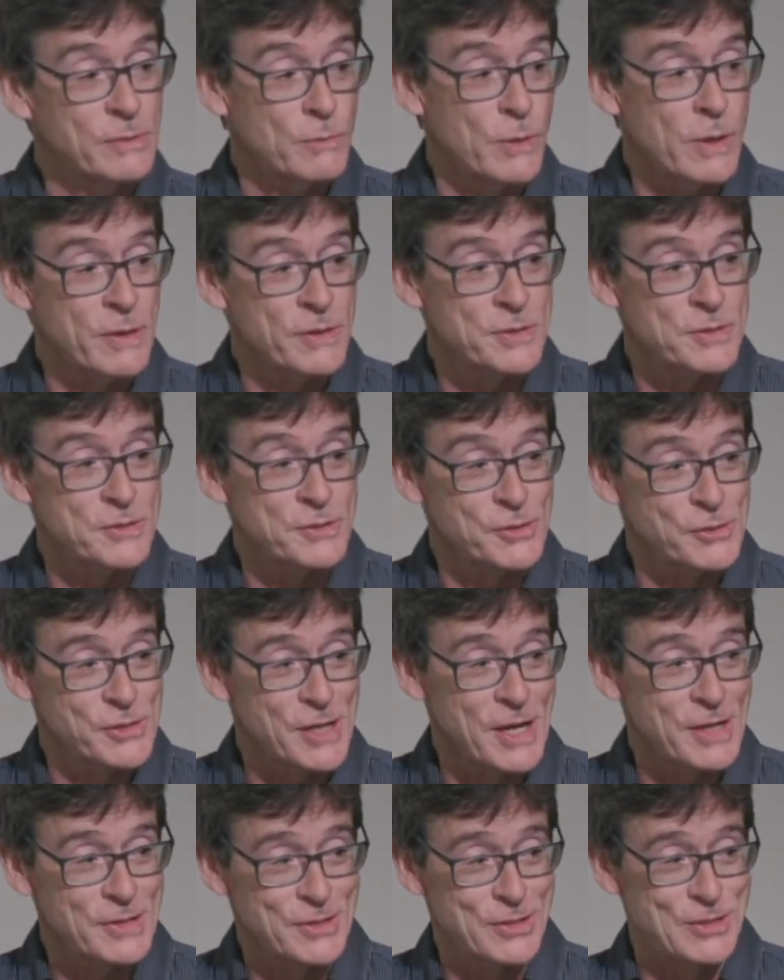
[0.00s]
well, this is your
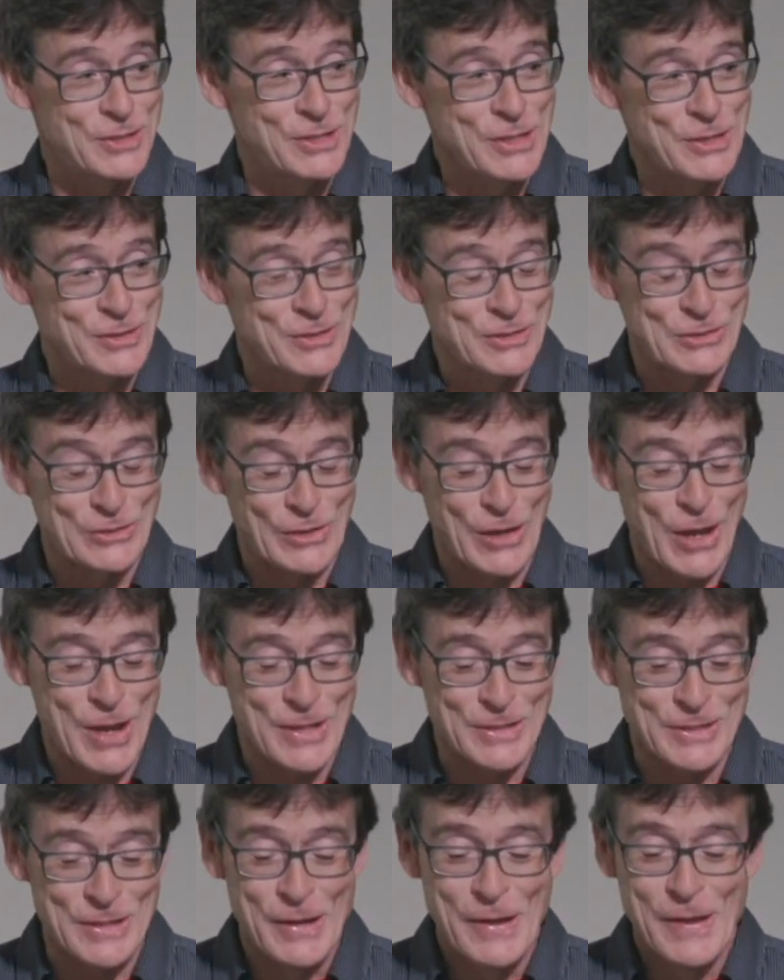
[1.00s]
chance to see the
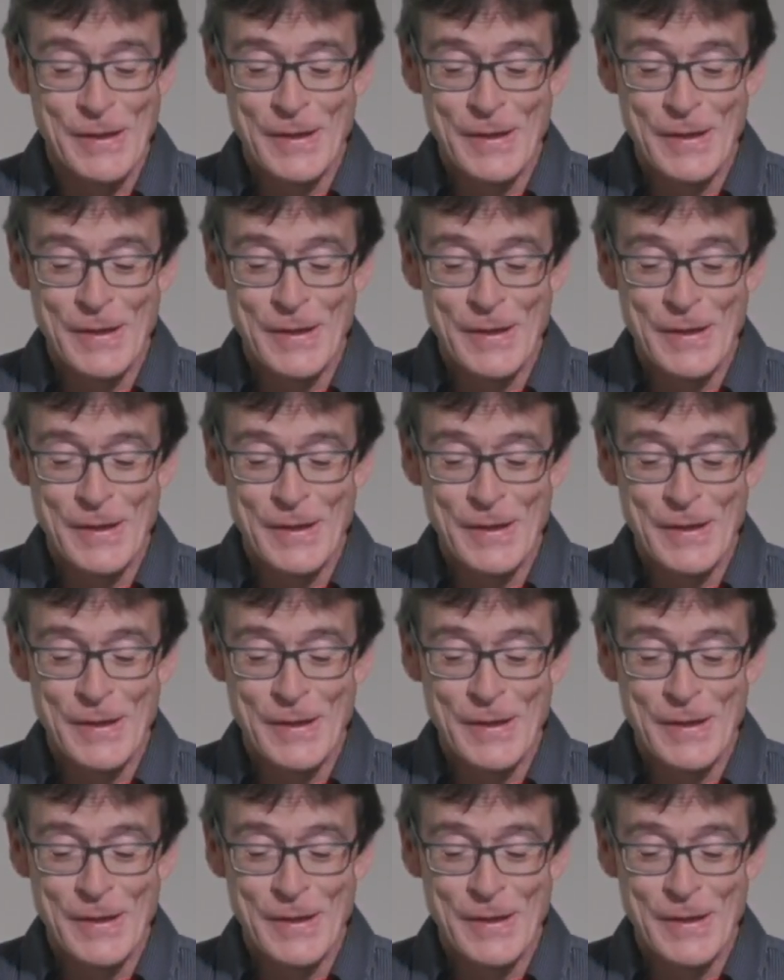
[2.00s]
slides.